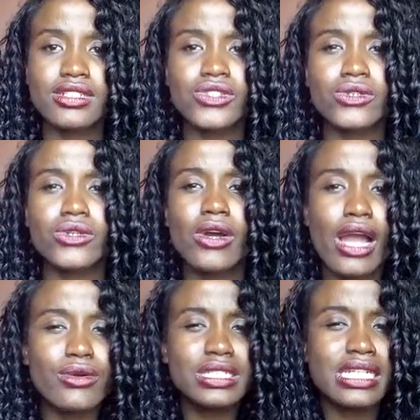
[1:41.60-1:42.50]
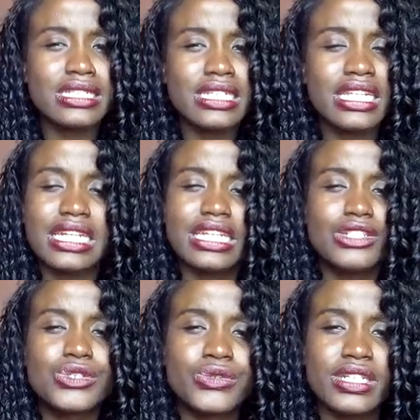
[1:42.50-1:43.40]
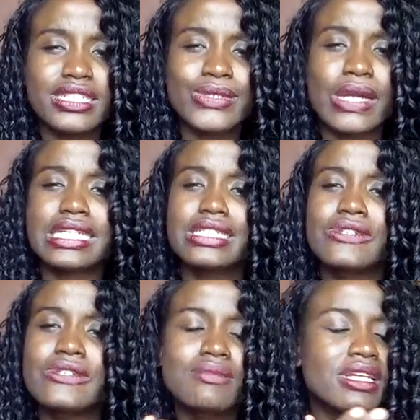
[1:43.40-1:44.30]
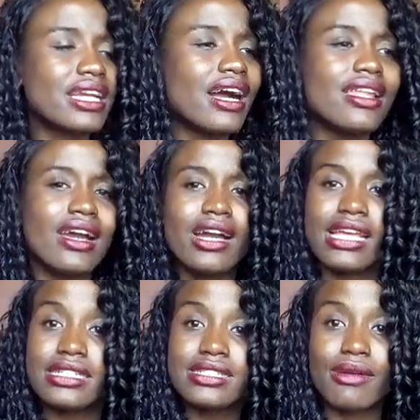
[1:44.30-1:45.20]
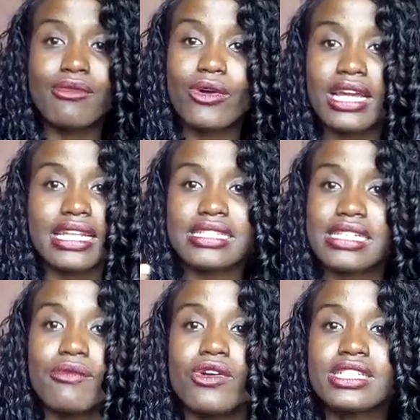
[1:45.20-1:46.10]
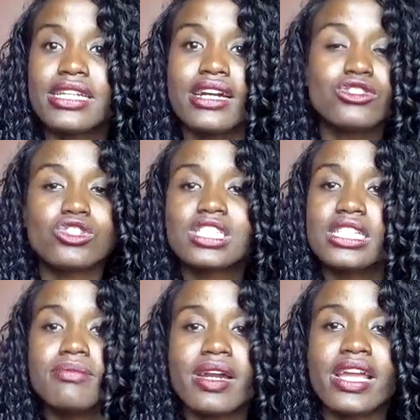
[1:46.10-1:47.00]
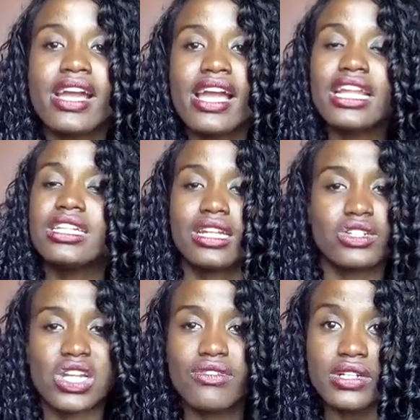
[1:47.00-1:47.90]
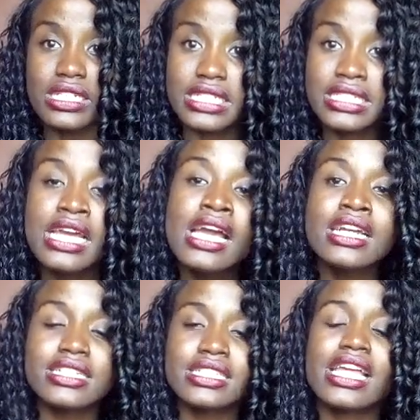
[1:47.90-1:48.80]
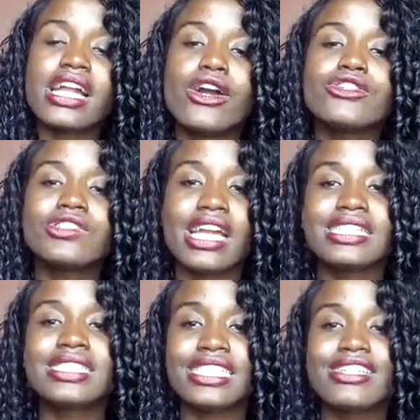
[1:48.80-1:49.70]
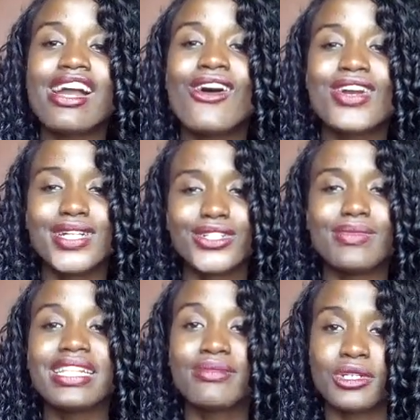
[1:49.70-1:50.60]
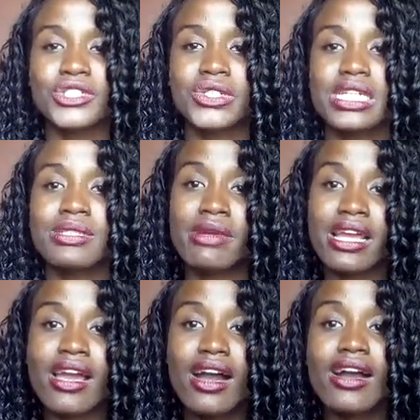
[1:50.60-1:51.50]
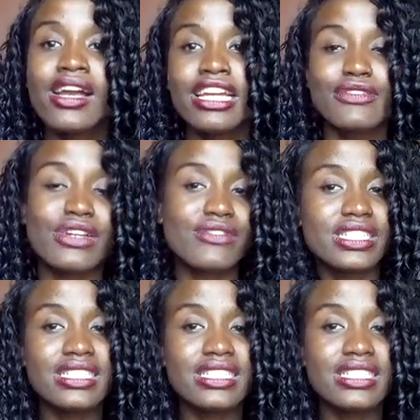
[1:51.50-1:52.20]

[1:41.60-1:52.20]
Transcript: so I wasn't really into it. So I just used my color and some oil and some water, twisted my hair and unraveled it, just like how you guys see how I normally moisturize my hair. If